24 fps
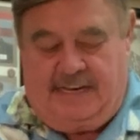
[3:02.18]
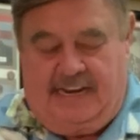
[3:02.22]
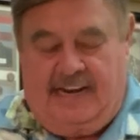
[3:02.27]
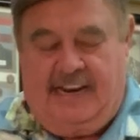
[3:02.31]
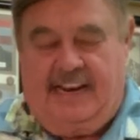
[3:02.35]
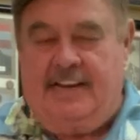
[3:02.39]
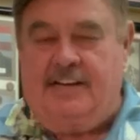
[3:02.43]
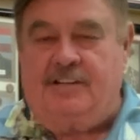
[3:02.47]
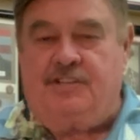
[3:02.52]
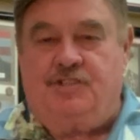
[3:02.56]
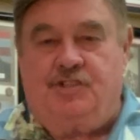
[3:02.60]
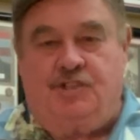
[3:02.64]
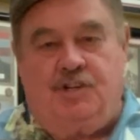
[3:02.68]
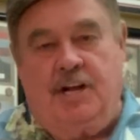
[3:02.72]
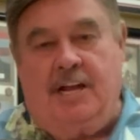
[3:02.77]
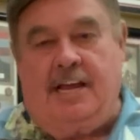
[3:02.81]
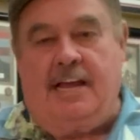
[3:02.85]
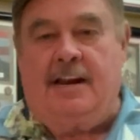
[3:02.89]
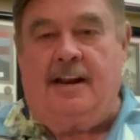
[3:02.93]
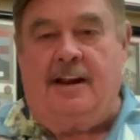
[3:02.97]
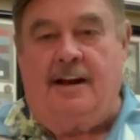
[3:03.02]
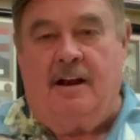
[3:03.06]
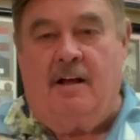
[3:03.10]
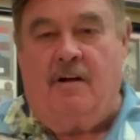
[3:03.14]
and he
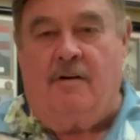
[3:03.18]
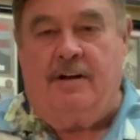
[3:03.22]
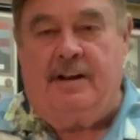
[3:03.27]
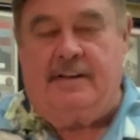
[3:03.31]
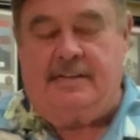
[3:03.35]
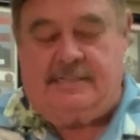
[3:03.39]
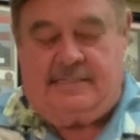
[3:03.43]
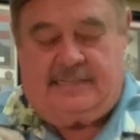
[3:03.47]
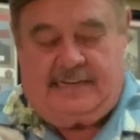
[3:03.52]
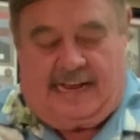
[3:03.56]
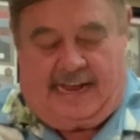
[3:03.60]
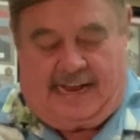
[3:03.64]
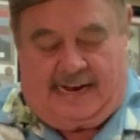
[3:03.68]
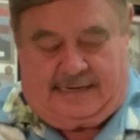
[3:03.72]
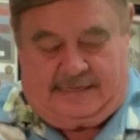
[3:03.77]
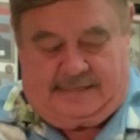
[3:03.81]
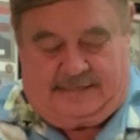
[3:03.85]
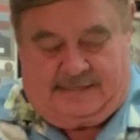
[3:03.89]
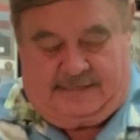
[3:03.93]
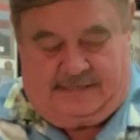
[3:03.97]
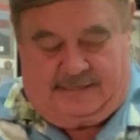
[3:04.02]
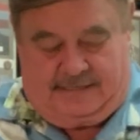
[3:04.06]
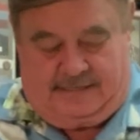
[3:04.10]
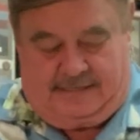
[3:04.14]
cheated on his
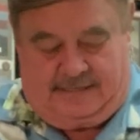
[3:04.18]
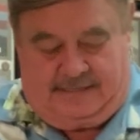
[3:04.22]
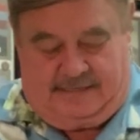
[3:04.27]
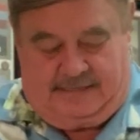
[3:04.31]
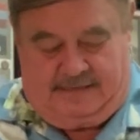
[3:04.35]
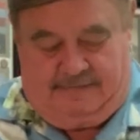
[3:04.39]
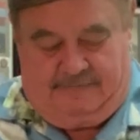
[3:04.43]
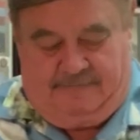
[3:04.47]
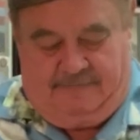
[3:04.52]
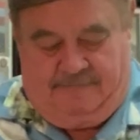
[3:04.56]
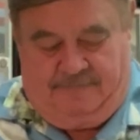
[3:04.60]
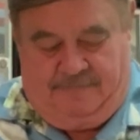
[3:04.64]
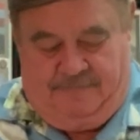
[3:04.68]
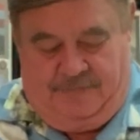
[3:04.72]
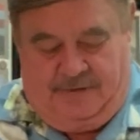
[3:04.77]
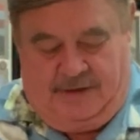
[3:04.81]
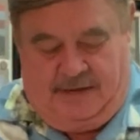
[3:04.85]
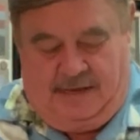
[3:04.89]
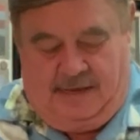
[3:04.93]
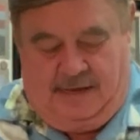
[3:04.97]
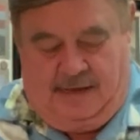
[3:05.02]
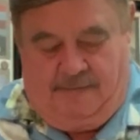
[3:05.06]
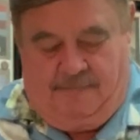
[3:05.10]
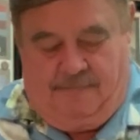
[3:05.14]
taxes.
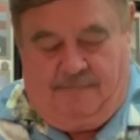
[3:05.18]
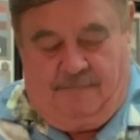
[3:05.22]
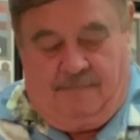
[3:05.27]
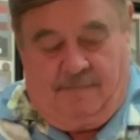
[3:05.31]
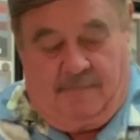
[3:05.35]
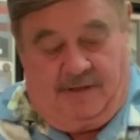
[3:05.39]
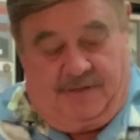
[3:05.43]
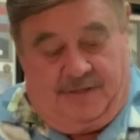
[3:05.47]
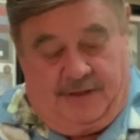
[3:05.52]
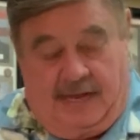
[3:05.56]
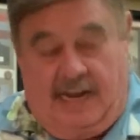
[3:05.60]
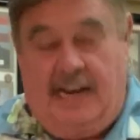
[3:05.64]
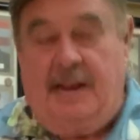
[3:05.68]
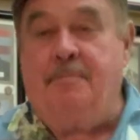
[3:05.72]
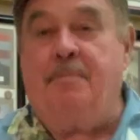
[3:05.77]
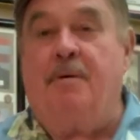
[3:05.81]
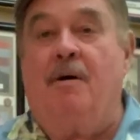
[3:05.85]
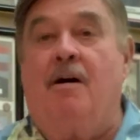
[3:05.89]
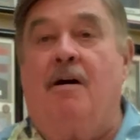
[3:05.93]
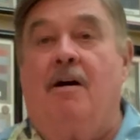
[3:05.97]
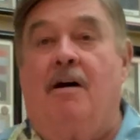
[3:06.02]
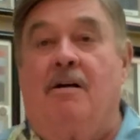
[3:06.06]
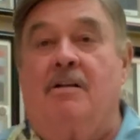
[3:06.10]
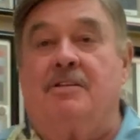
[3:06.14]
But then he
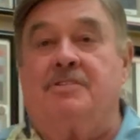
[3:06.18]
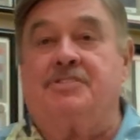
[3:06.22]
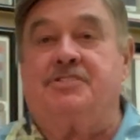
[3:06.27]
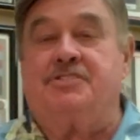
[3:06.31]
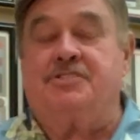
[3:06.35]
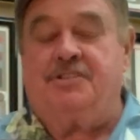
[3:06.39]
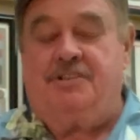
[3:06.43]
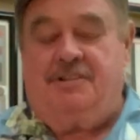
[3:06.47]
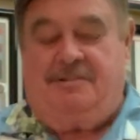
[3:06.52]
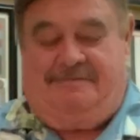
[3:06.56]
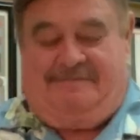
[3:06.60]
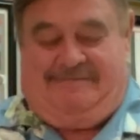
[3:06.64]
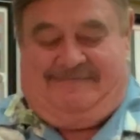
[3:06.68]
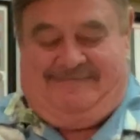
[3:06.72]
paused.